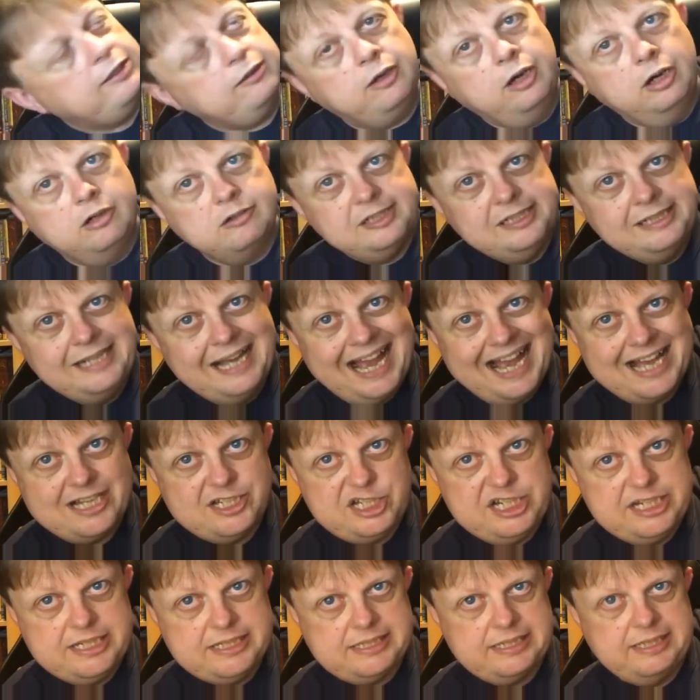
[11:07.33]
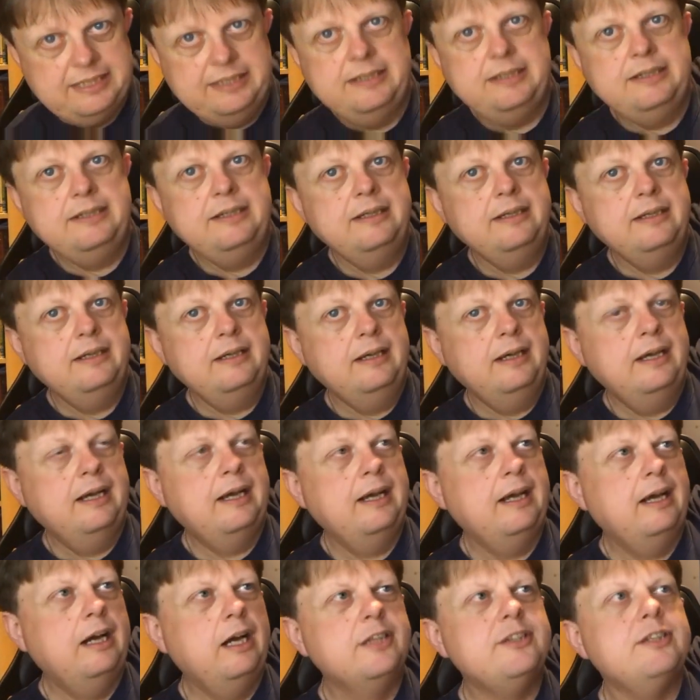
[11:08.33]
Good little horror, Hatchet.
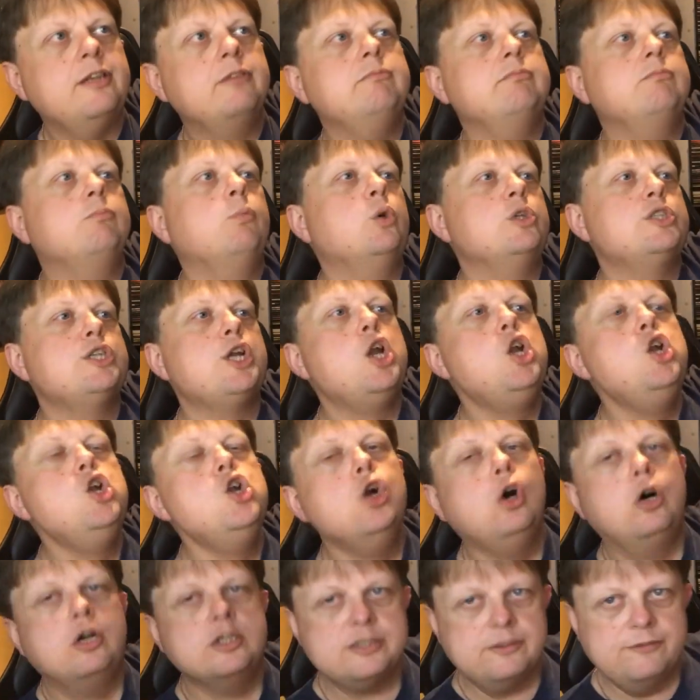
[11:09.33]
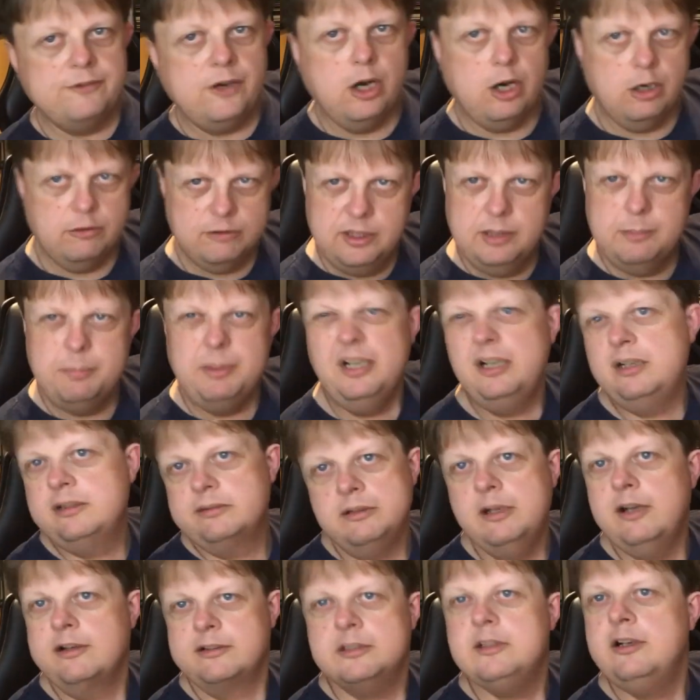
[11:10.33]
I don't watch a lot of horror, but
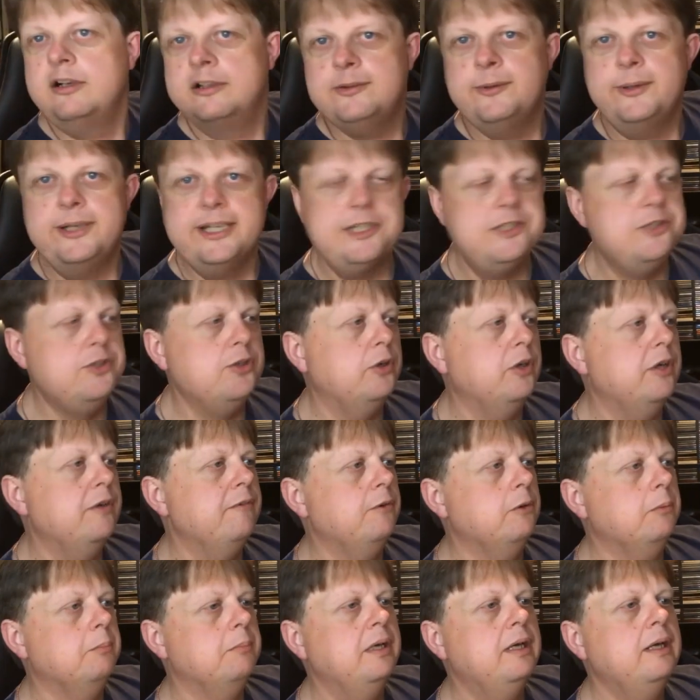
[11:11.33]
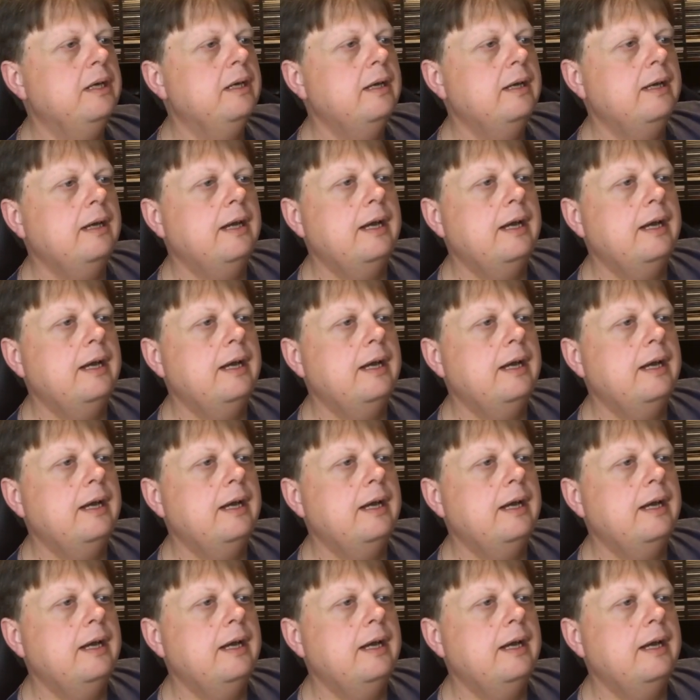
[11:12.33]
I quite enjoy them.